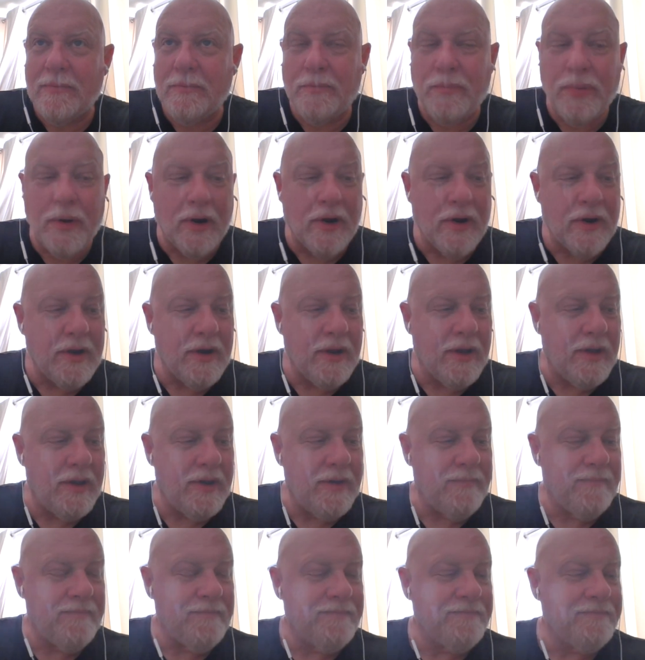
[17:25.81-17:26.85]
bar
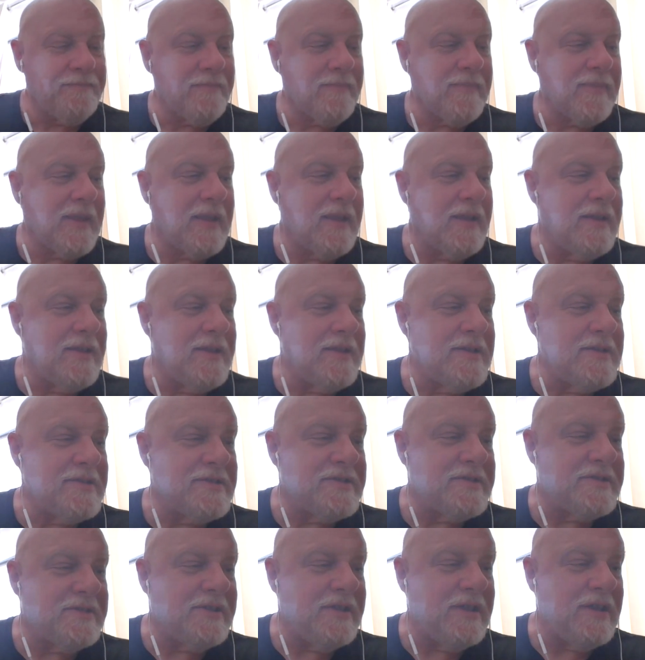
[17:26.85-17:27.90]
none, is
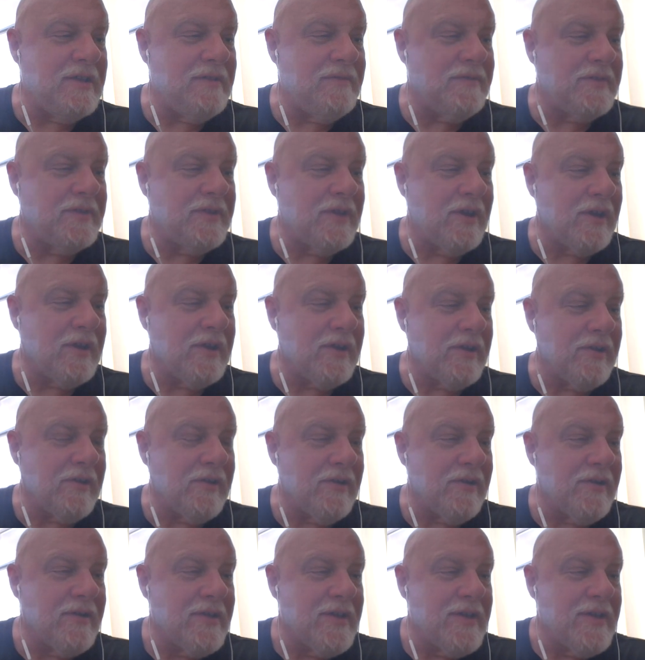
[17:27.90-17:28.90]
Steve Doniger,